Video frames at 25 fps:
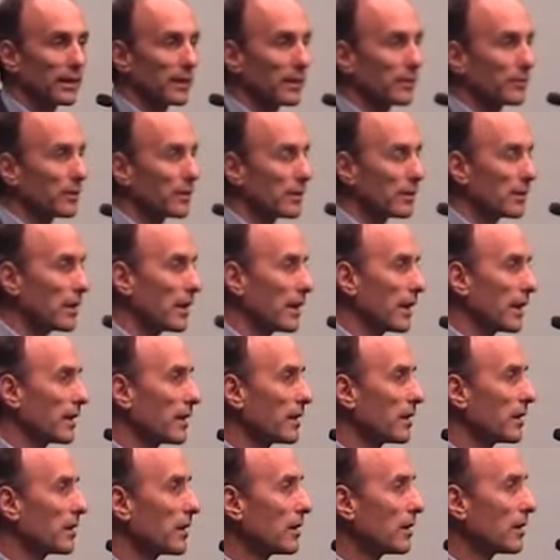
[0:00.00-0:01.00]
And every
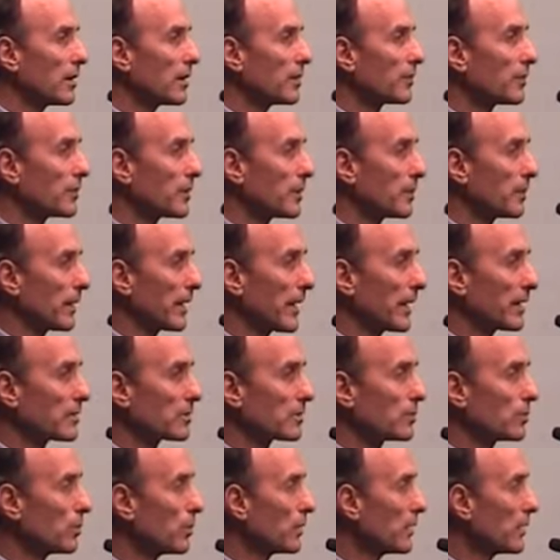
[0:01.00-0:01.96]
day for the past